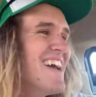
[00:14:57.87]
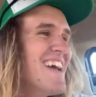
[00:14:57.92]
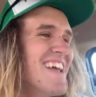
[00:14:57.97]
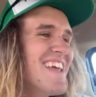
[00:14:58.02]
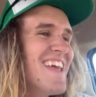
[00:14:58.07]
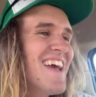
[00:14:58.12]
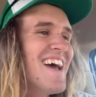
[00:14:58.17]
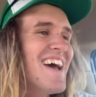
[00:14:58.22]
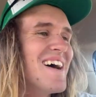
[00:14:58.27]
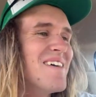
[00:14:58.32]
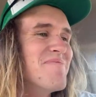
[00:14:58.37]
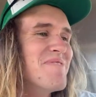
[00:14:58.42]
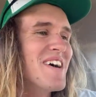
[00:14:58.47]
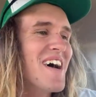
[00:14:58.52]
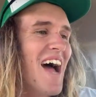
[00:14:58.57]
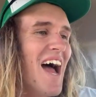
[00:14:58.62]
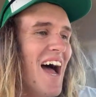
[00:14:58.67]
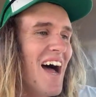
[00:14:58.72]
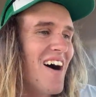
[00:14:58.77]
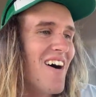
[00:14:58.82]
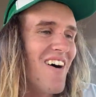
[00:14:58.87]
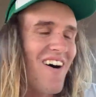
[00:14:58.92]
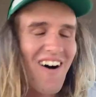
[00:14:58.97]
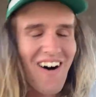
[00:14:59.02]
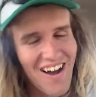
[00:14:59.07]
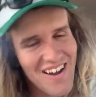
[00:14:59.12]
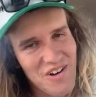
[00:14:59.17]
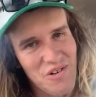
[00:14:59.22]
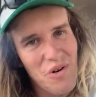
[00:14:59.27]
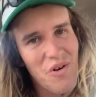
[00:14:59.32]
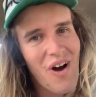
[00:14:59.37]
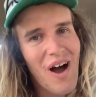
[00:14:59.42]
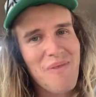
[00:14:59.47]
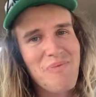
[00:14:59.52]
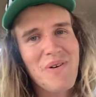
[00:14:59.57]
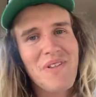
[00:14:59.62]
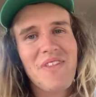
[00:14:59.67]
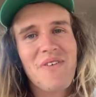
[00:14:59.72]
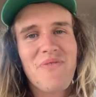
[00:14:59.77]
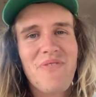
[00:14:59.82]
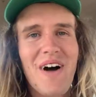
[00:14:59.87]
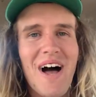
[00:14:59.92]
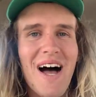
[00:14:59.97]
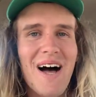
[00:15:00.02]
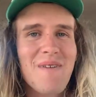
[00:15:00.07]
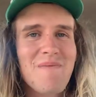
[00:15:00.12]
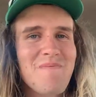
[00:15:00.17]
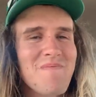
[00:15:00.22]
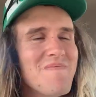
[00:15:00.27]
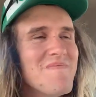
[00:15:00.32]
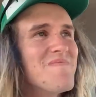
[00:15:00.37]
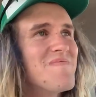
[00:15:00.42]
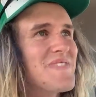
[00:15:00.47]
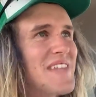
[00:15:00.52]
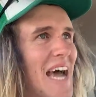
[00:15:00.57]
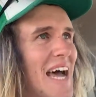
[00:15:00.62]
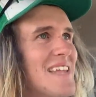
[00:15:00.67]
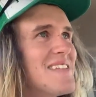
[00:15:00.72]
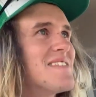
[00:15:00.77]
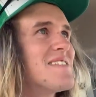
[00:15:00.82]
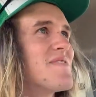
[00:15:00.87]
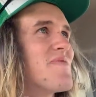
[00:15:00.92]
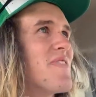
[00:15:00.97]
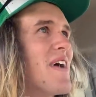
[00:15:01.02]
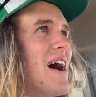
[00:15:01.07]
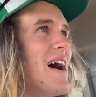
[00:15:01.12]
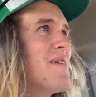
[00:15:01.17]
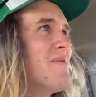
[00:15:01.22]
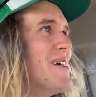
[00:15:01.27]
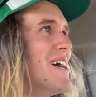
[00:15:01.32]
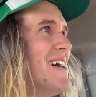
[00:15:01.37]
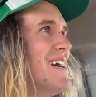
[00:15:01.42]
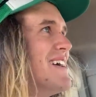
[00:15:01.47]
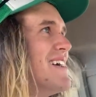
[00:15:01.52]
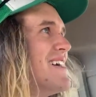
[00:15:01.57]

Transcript: Yeah, but I grew up on the farm. Dad's a farmer.